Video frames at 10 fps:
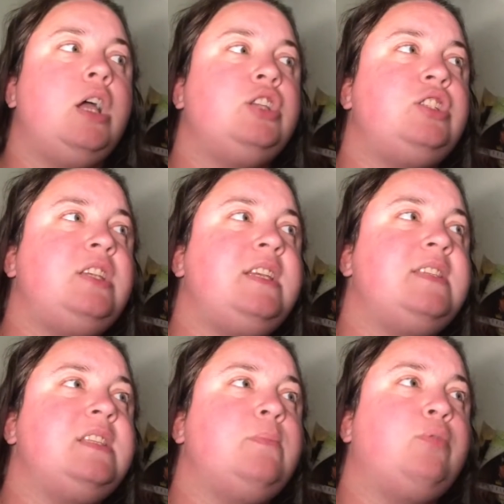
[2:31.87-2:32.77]

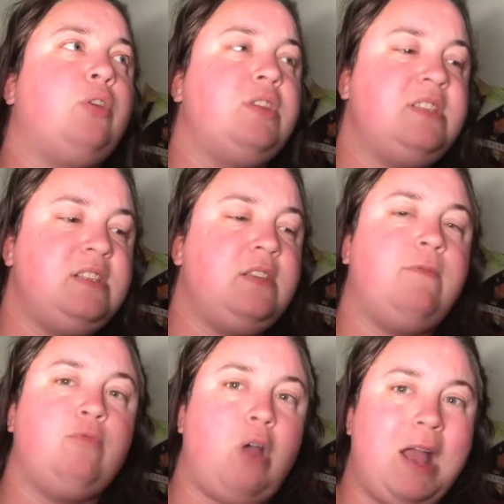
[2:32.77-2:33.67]
she's in the process
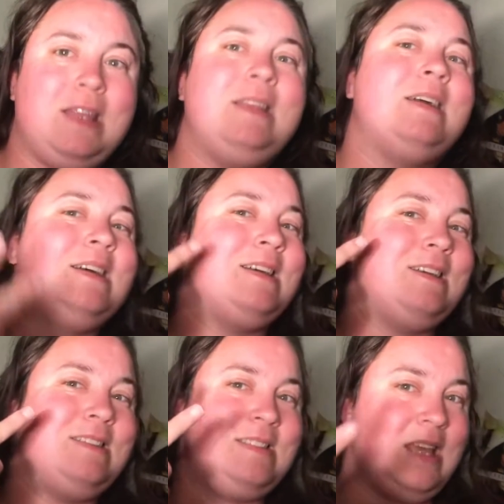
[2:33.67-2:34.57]
of writing
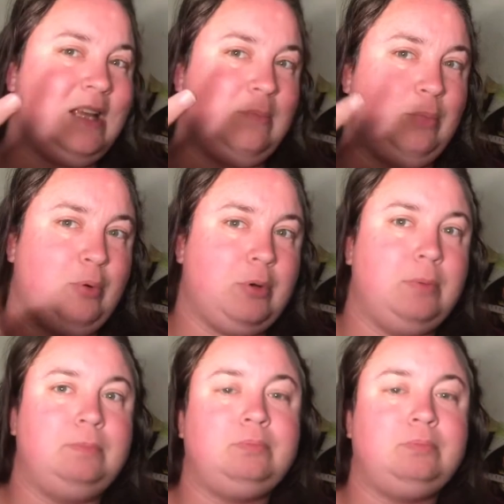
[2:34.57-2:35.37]
her second book,